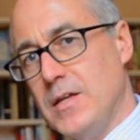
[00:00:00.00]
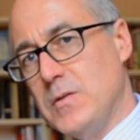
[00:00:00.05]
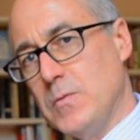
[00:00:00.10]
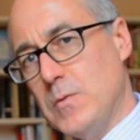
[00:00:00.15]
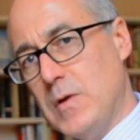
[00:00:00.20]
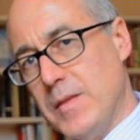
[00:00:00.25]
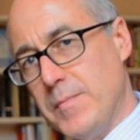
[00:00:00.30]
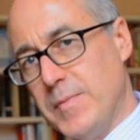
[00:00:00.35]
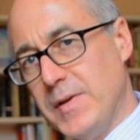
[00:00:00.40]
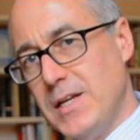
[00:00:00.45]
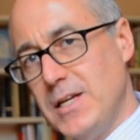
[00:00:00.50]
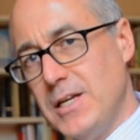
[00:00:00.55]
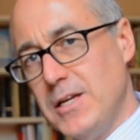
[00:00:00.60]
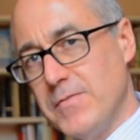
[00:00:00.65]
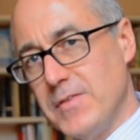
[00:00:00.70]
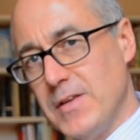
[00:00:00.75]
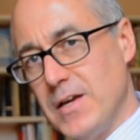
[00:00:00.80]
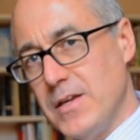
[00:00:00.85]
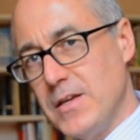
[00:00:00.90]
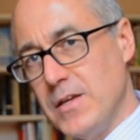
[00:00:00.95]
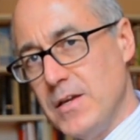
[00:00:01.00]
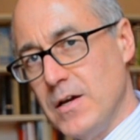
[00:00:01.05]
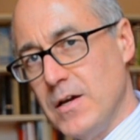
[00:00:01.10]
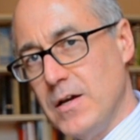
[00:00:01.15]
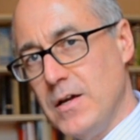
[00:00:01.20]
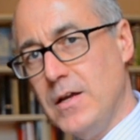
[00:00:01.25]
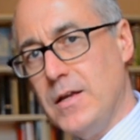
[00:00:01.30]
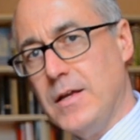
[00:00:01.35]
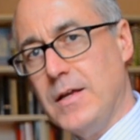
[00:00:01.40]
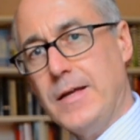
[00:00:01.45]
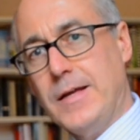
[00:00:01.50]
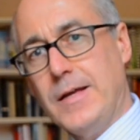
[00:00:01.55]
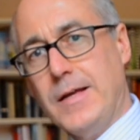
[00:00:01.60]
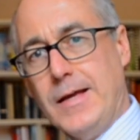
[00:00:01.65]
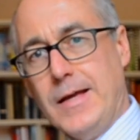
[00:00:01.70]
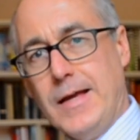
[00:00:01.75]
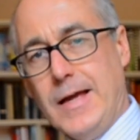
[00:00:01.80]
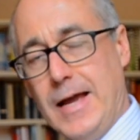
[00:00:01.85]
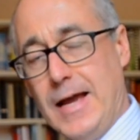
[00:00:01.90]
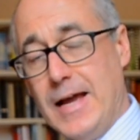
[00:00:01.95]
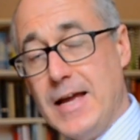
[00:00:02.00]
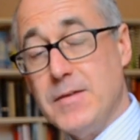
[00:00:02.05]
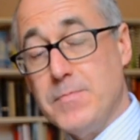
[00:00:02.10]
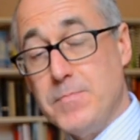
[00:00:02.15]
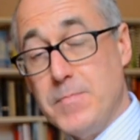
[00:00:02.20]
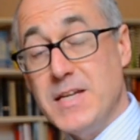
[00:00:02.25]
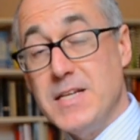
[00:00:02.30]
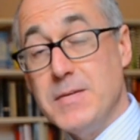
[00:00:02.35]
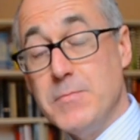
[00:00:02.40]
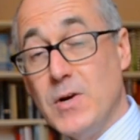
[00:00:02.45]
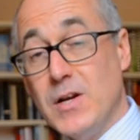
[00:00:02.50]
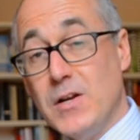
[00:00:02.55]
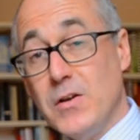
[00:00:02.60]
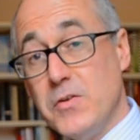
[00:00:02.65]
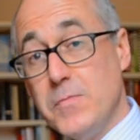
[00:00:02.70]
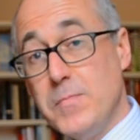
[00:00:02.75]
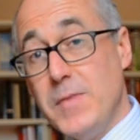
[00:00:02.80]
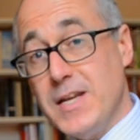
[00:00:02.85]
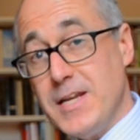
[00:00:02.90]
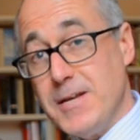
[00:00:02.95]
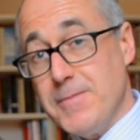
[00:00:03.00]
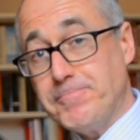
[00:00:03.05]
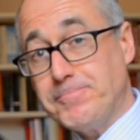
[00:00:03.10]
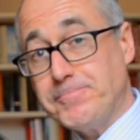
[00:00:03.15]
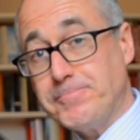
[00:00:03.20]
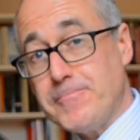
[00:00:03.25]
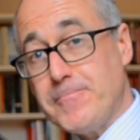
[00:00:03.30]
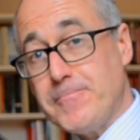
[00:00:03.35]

at the beginning of that year had made him quite a lot of money.